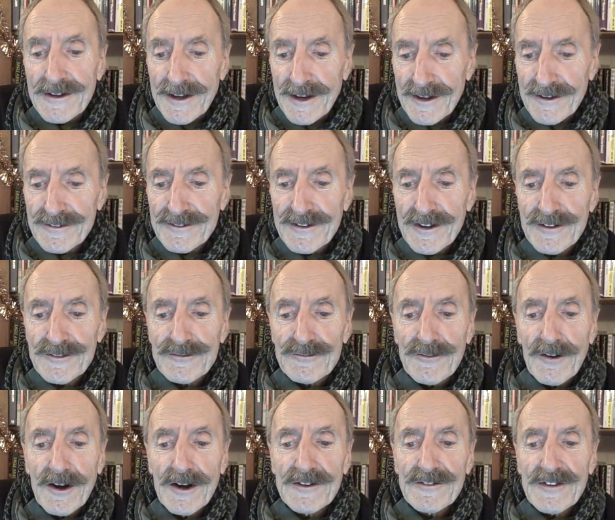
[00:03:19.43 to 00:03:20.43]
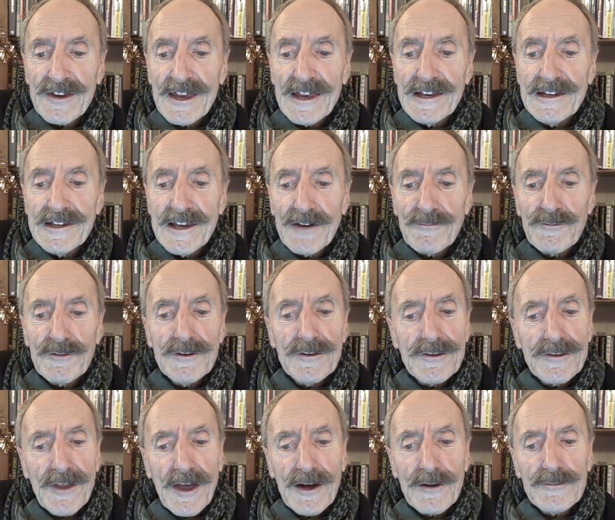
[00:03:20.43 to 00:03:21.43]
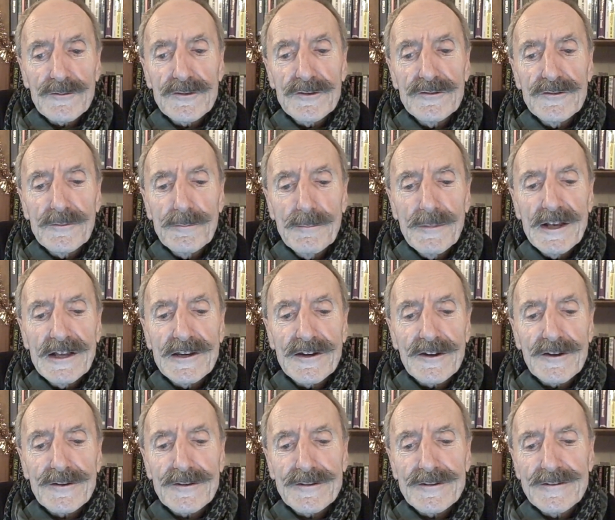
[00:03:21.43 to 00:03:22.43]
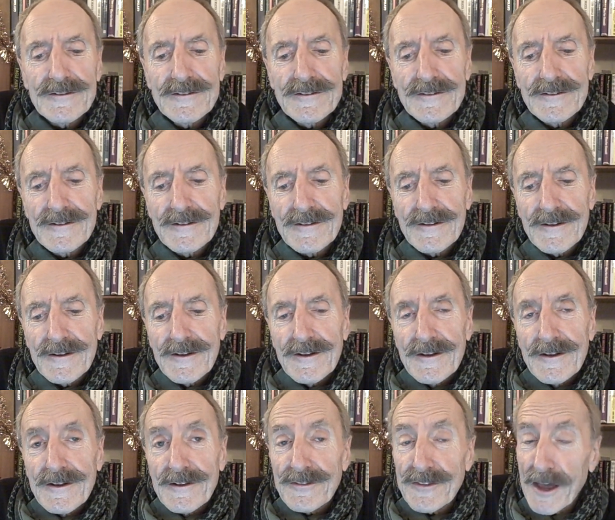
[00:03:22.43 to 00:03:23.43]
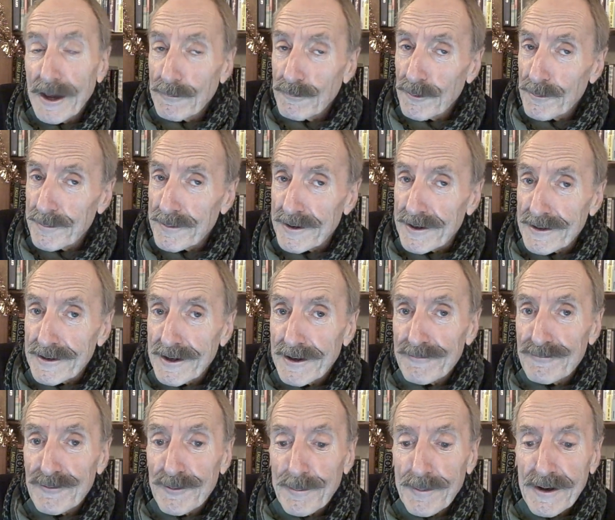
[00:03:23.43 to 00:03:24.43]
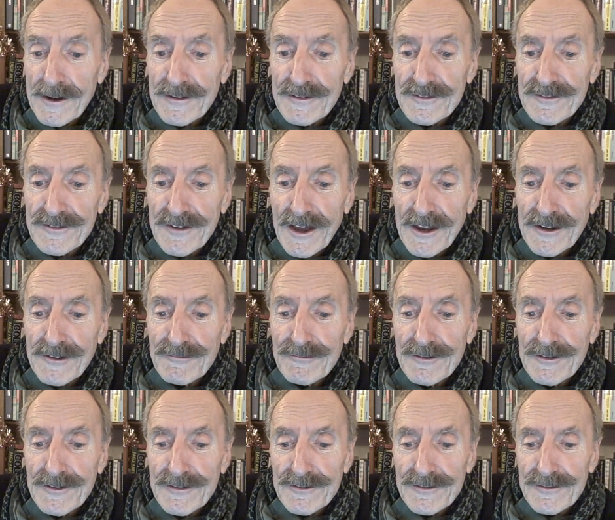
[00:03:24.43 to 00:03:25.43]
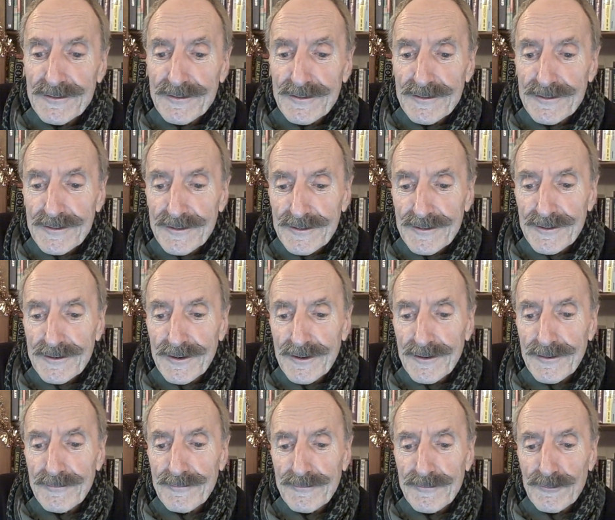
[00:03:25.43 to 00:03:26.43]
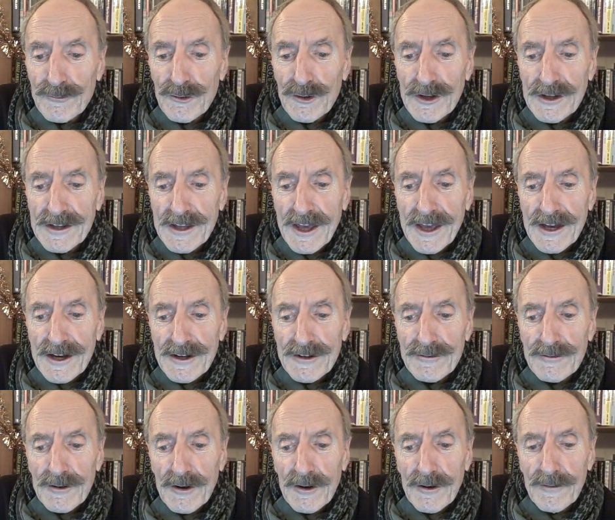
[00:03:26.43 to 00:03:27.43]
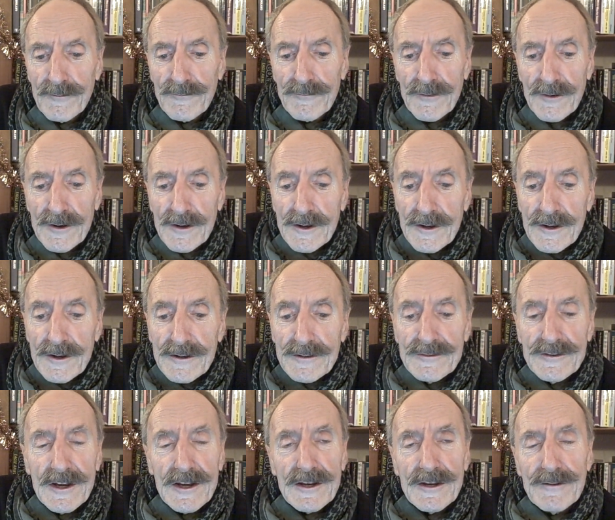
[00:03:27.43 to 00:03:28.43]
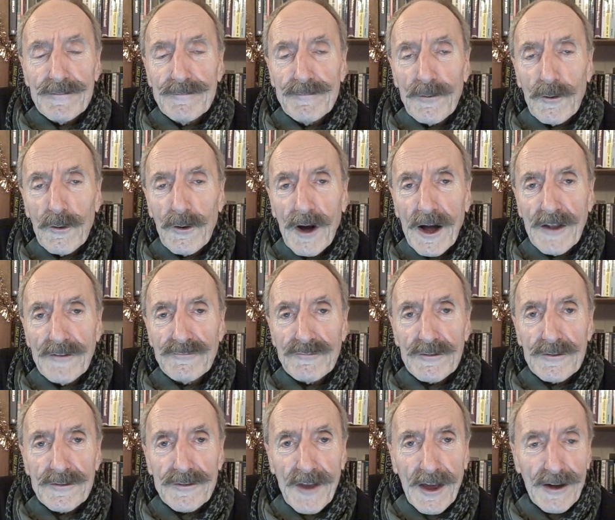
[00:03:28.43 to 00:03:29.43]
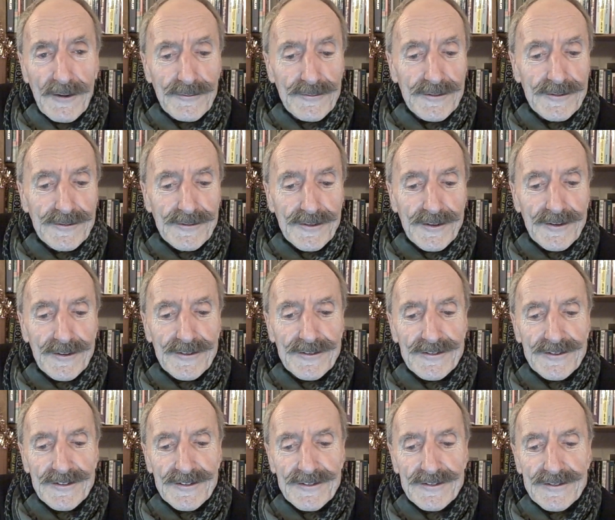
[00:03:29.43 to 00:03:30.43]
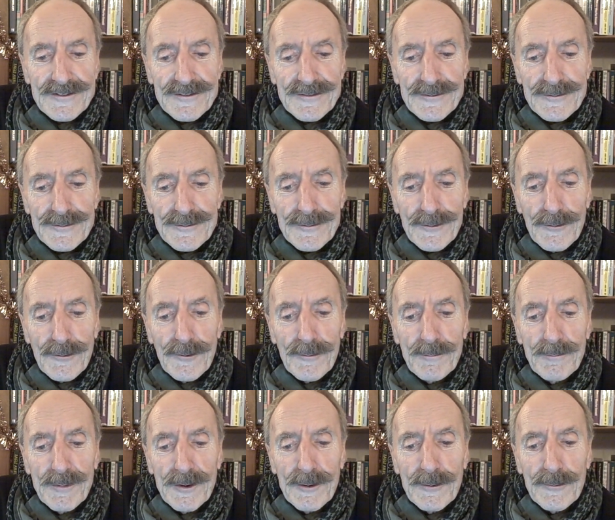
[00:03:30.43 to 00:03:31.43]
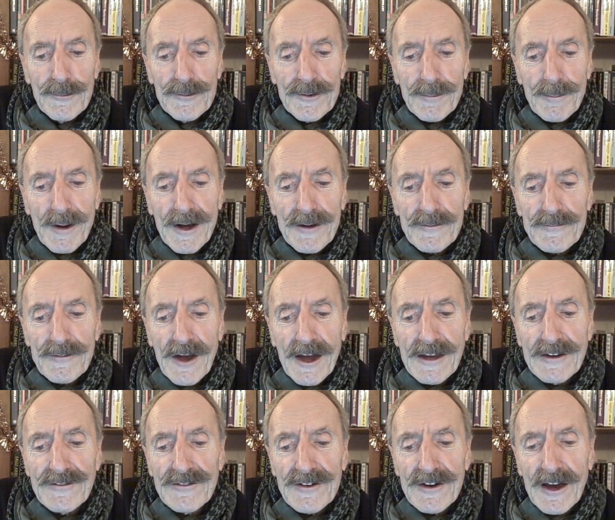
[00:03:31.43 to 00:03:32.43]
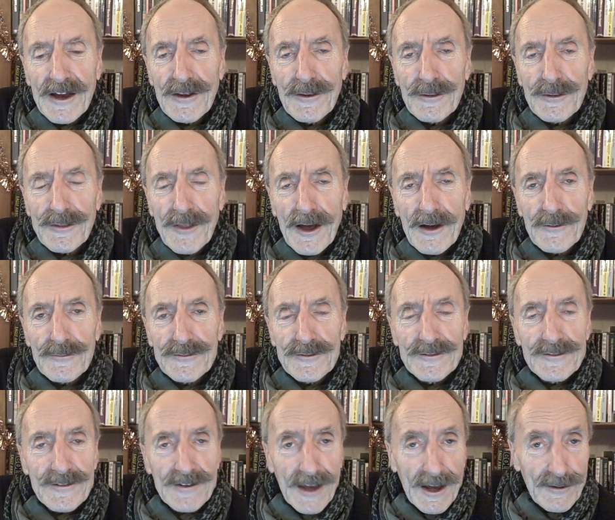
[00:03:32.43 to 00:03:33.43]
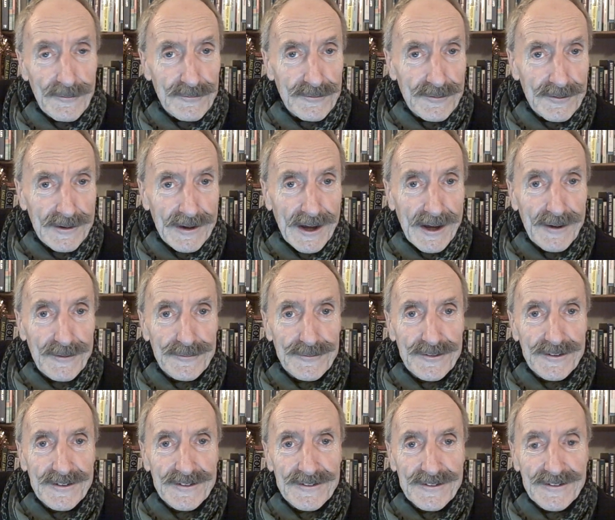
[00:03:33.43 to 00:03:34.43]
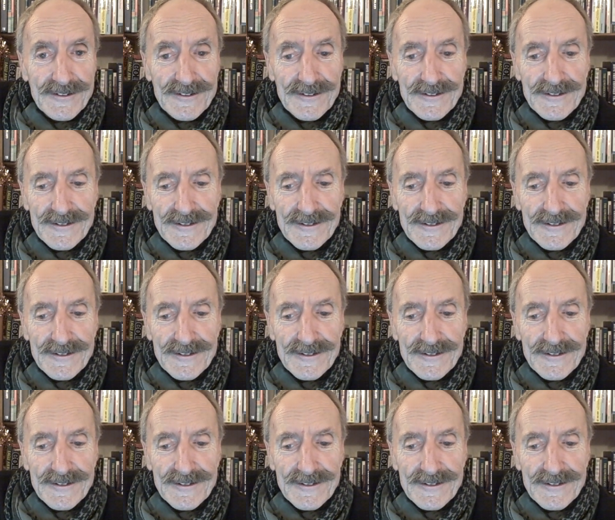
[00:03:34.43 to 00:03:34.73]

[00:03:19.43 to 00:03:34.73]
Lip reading: Yes, that's right, 11,000 million. That would be enough to pay the salaries for a year of nearly 400,000 nurses or build about 88,000 council houses.